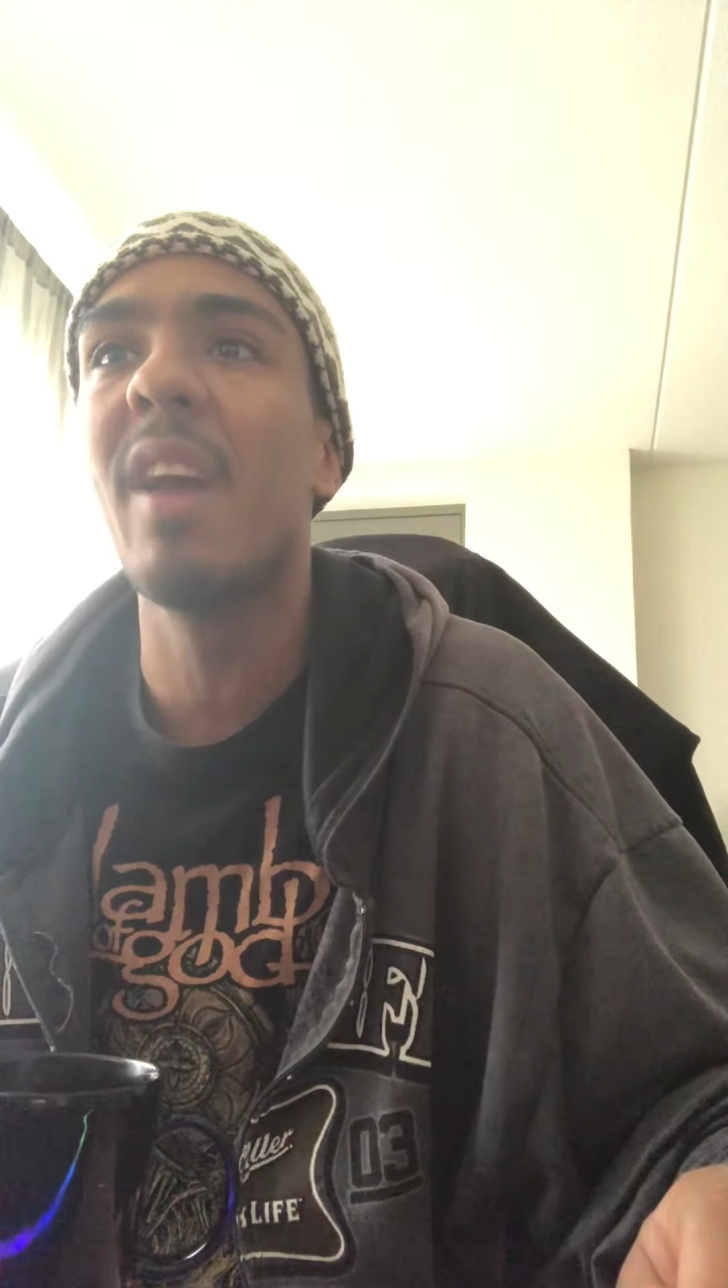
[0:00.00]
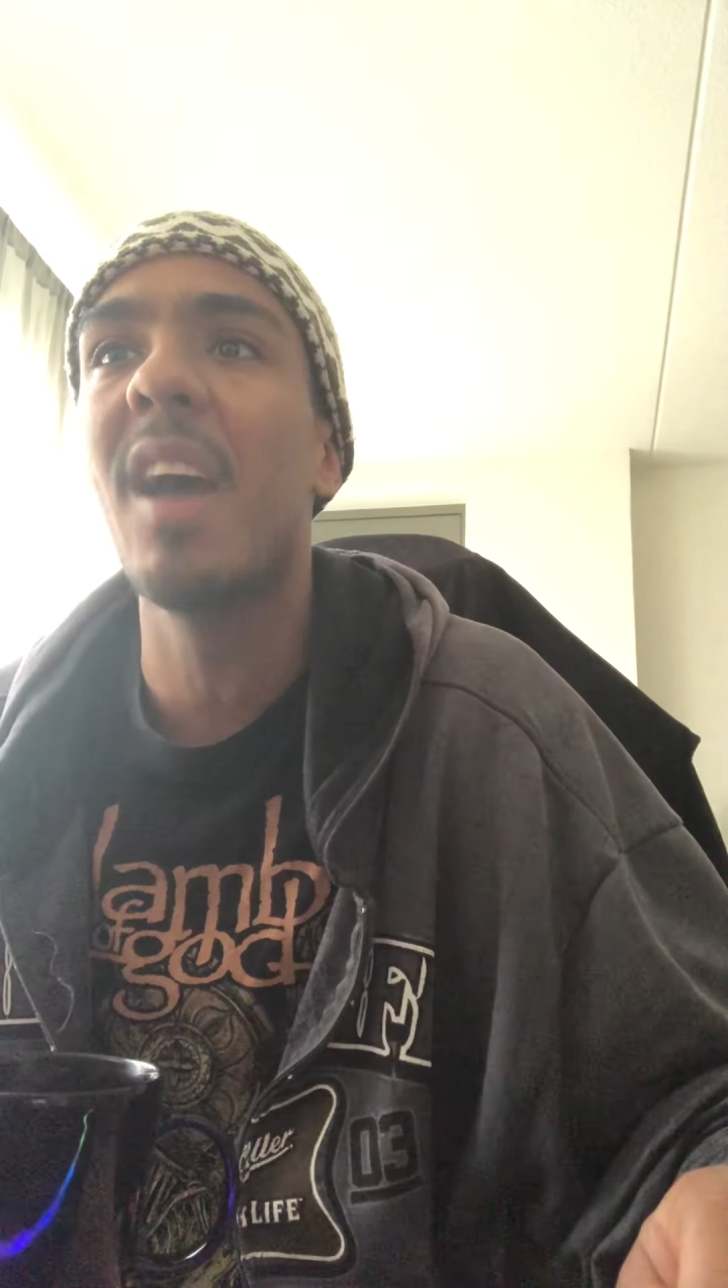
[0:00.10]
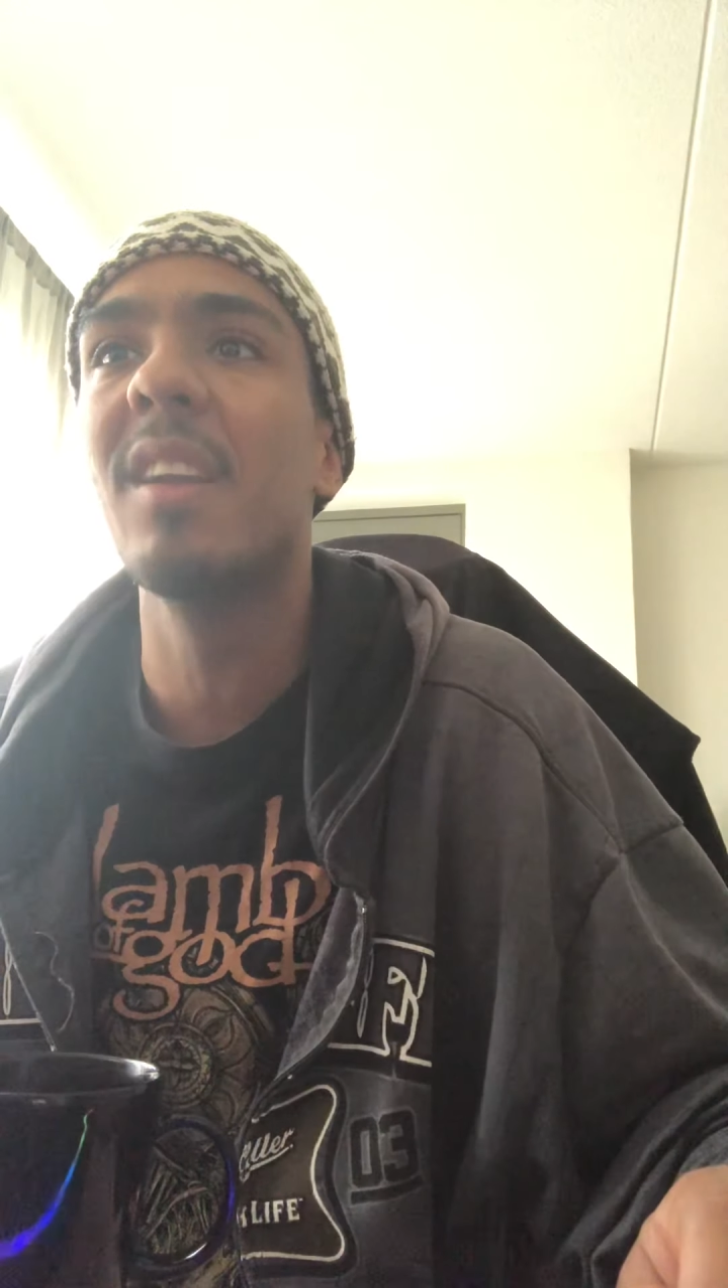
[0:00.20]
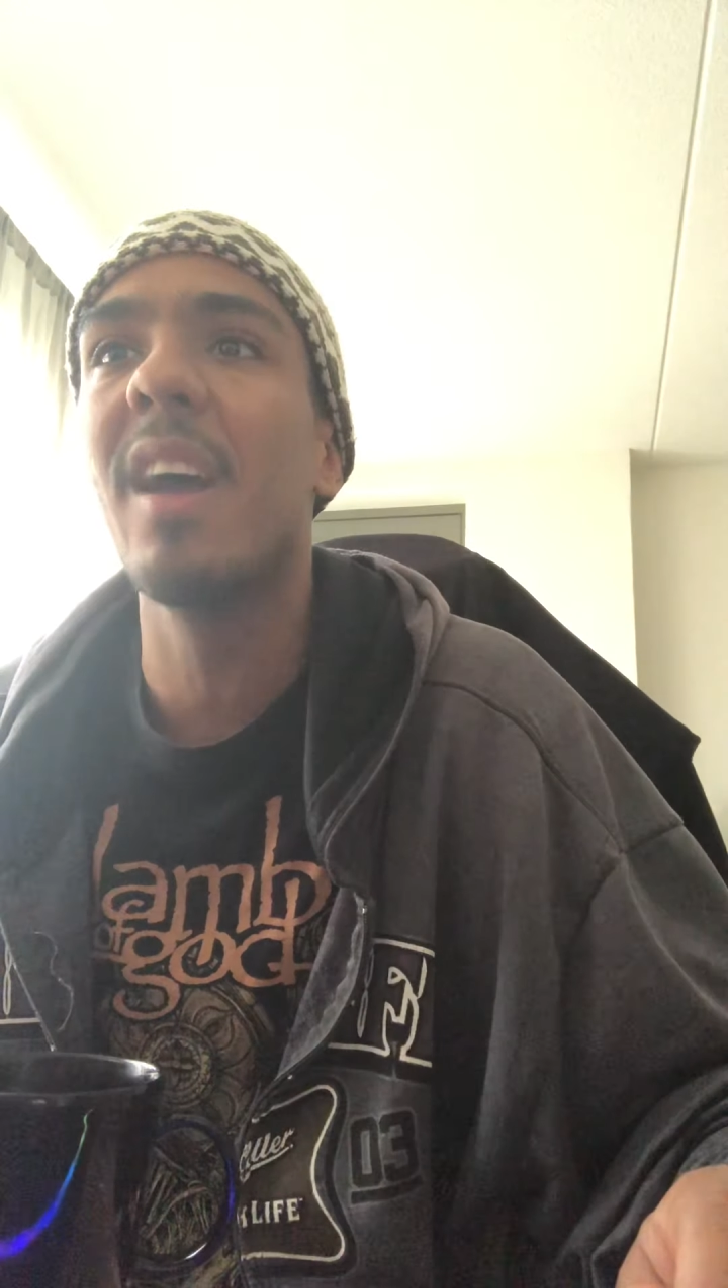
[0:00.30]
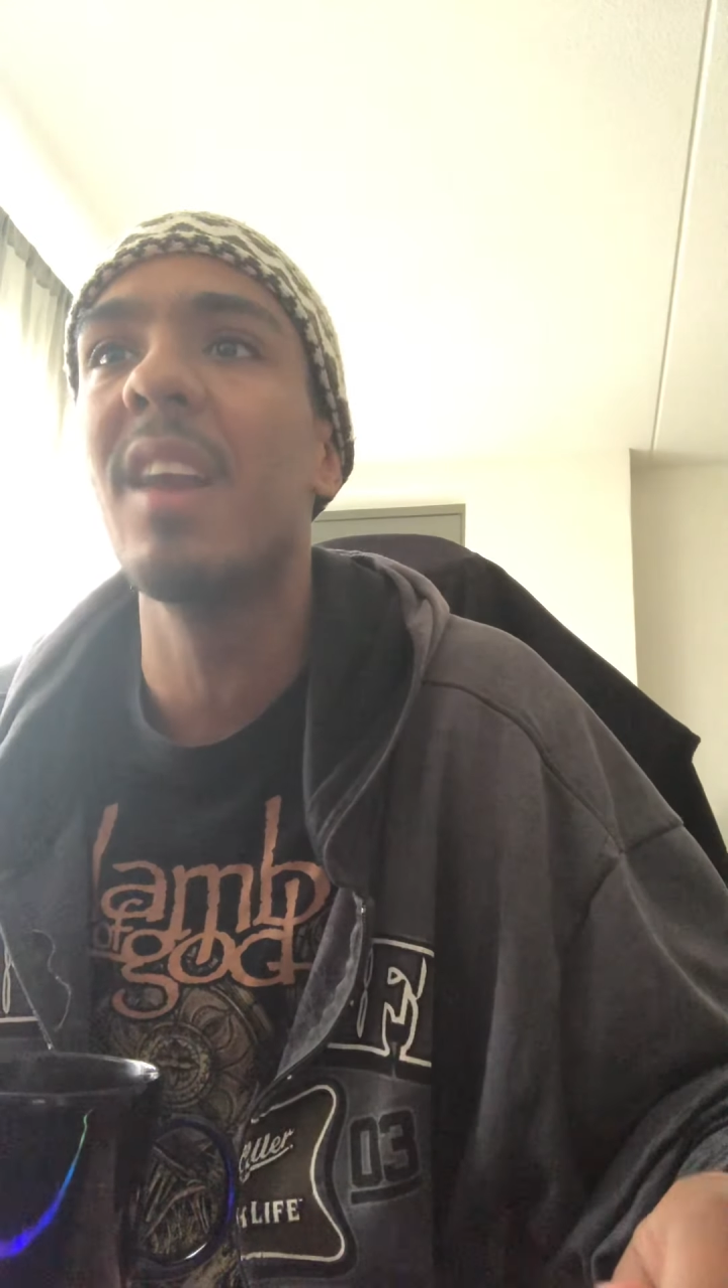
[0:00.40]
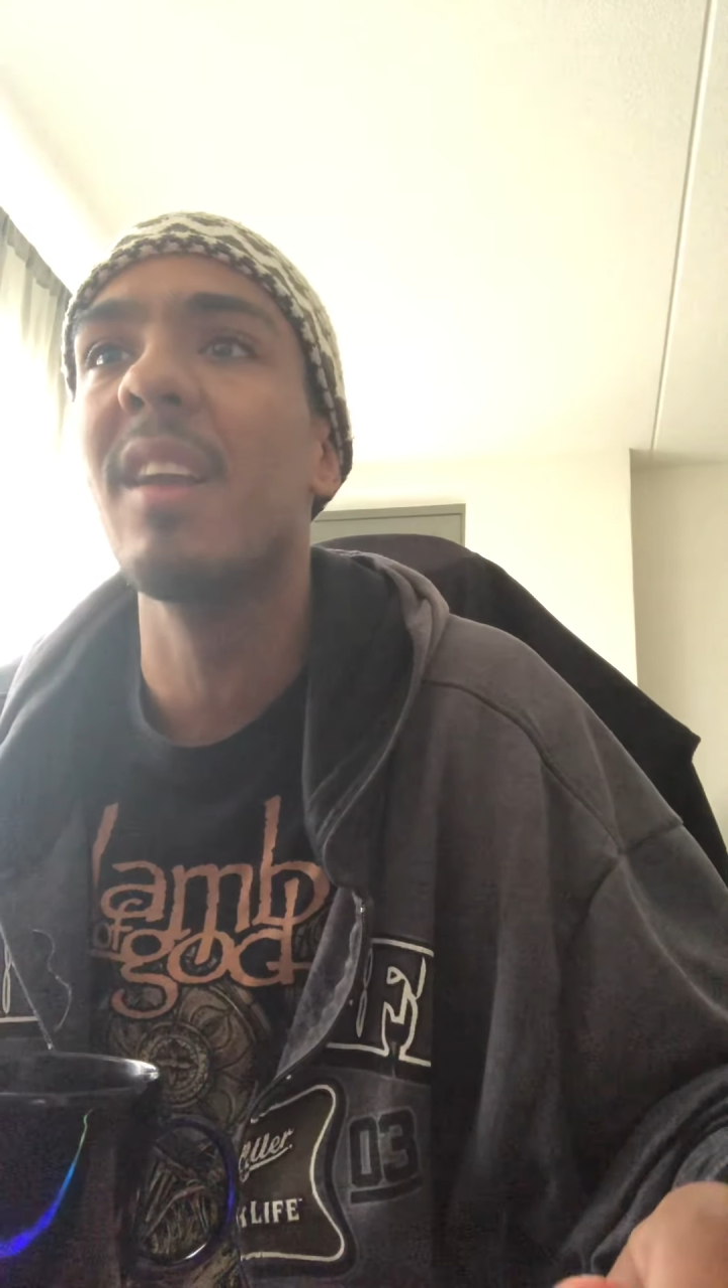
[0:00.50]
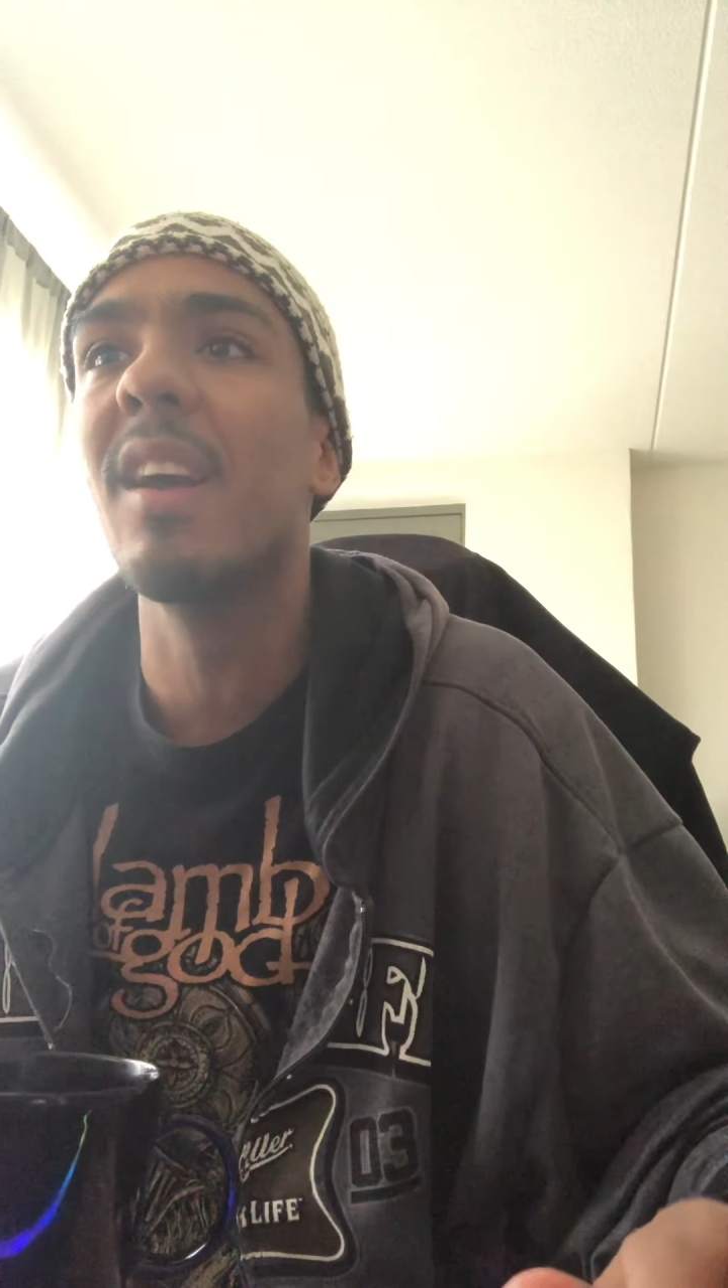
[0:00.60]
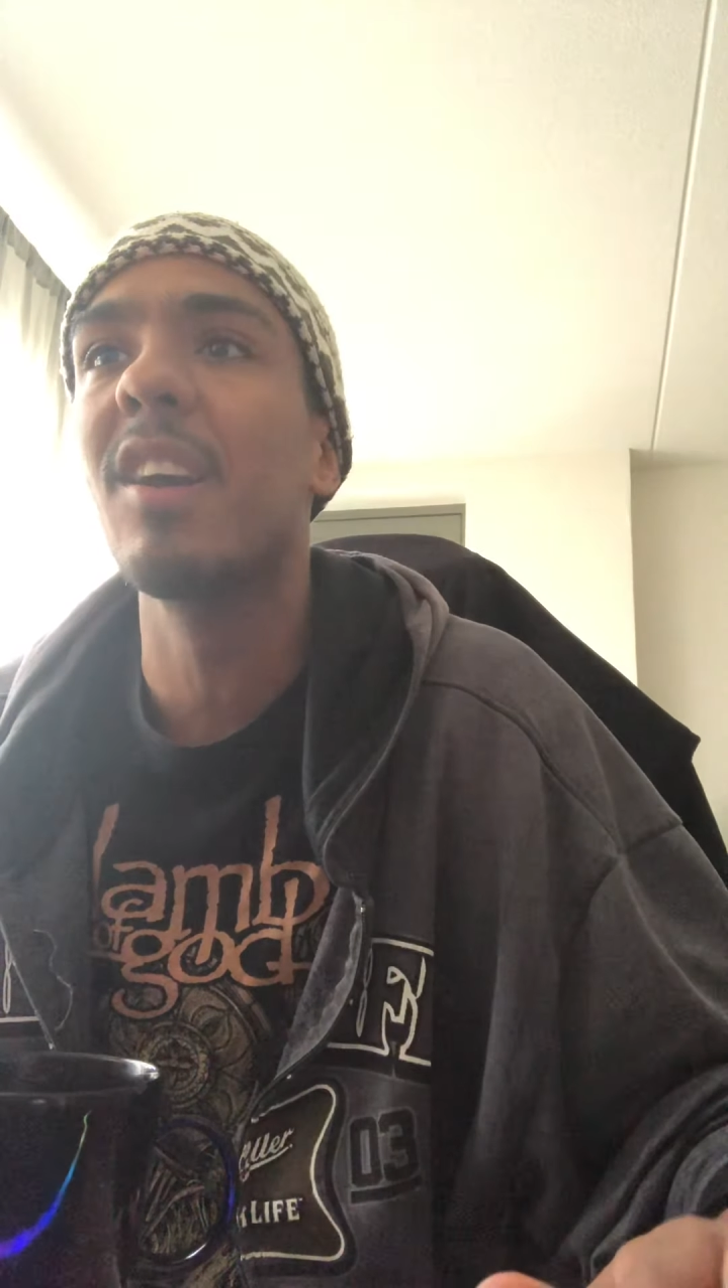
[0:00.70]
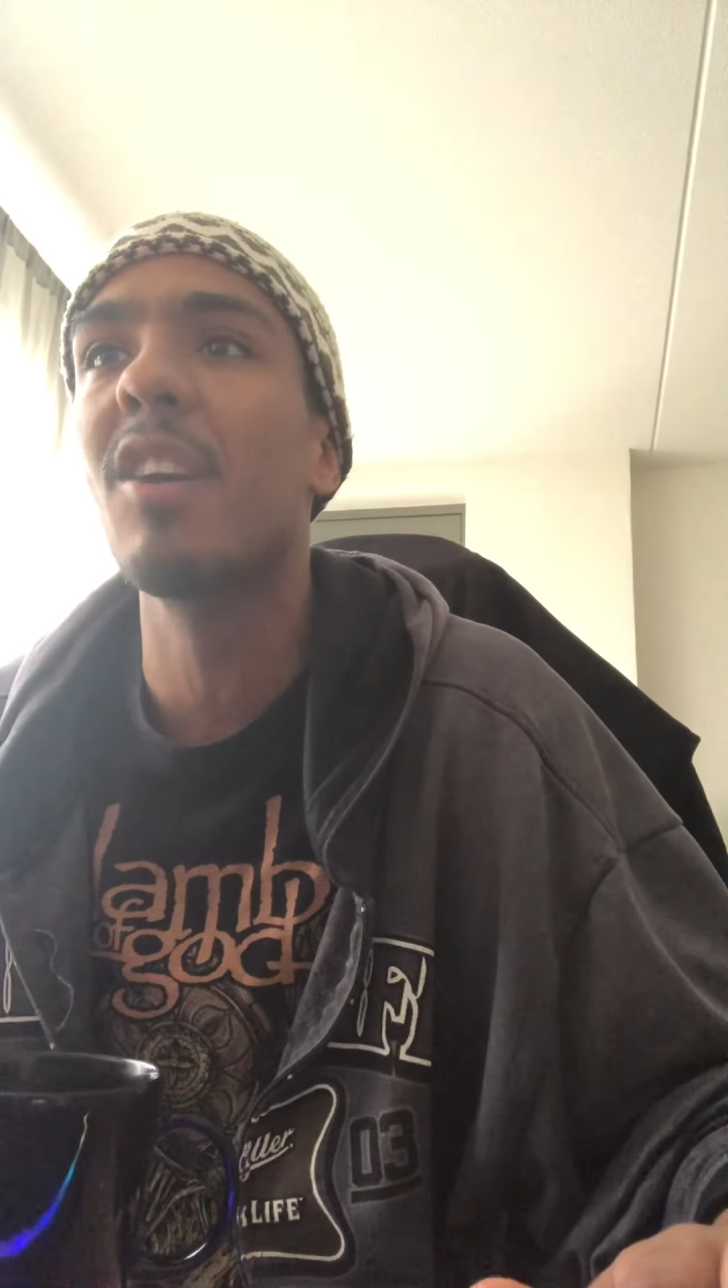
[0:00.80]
and, and